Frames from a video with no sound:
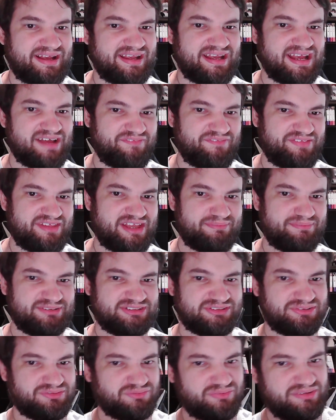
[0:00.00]
half of the
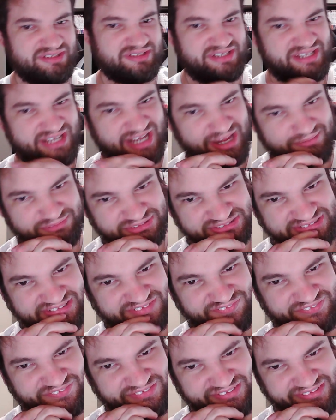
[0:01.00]
episode really captures
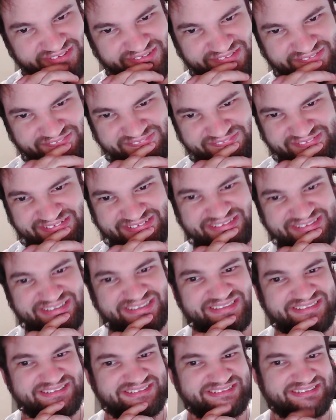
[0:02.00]
that feeling of
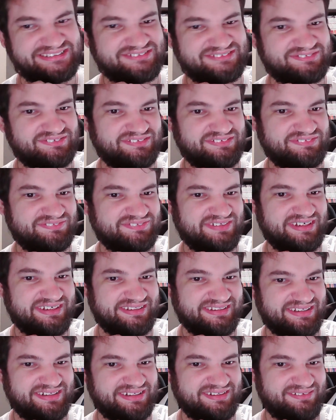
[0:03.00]
unease, just from the
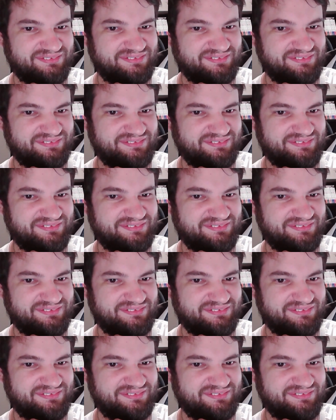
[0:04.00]
fact that